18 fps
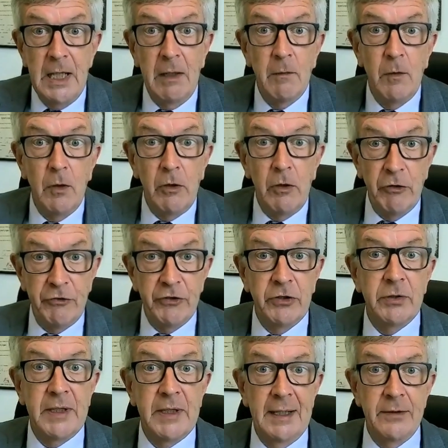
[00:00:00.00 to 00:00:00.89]
Now,
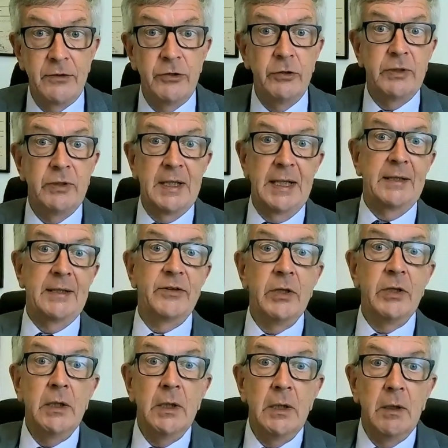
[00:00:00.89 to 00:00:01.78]
other than two
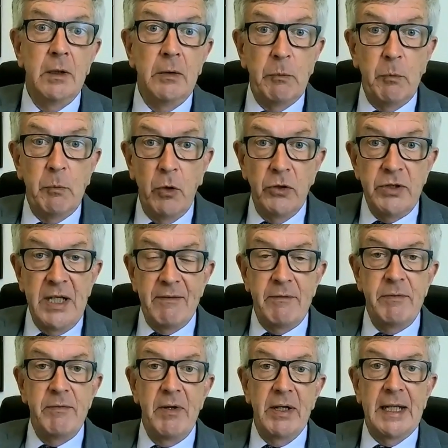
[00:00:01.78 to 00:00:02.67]
things. One,
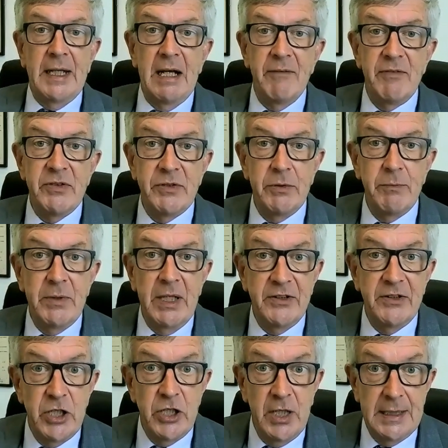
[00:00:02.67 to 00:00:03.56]
you have to be very careful if
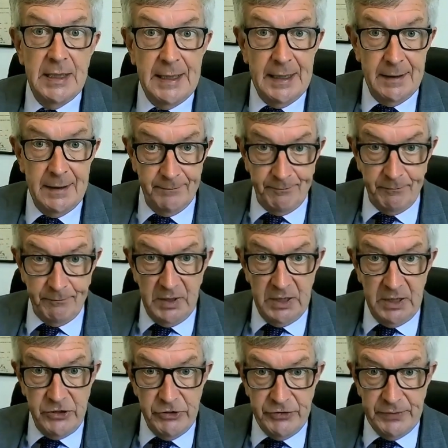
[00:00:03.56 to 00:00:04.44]
somebody has childcare
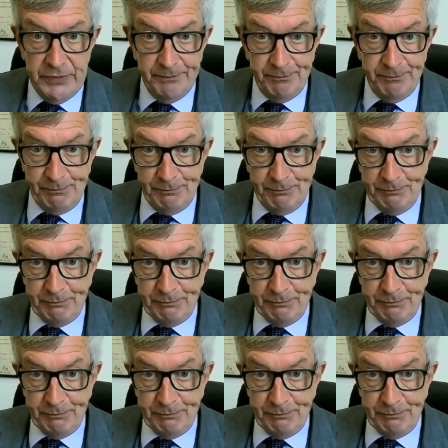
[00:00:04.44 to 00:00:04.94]
issues.